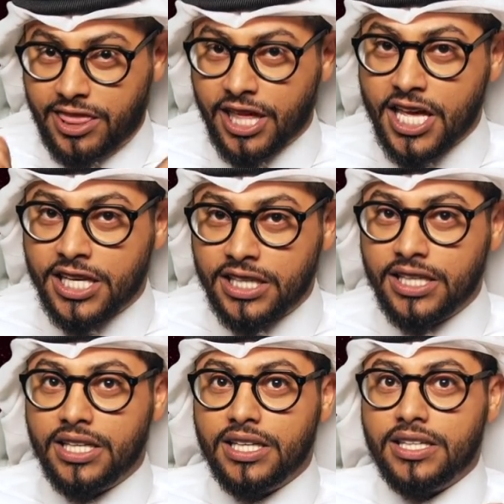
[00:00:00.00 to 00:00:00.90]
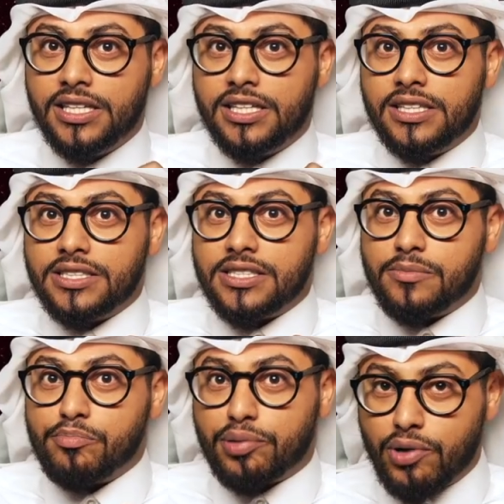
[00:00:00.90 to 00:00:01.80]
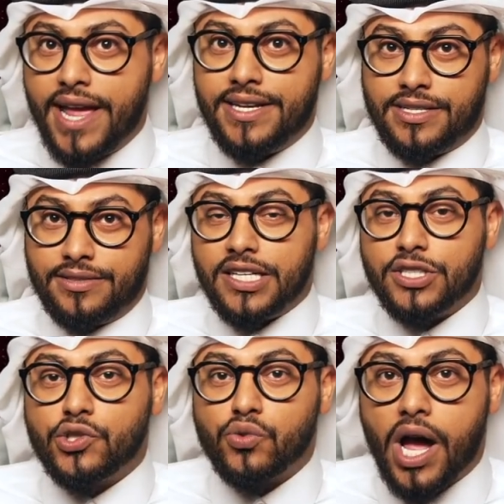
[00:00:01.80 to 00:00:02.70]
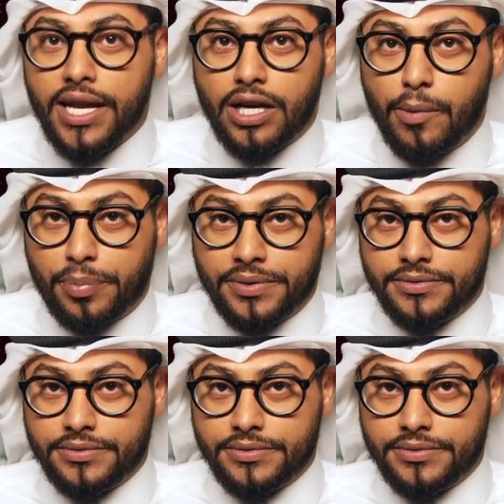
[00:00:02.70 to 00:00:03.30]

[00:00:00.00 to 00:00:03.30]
thin bread that's dried up.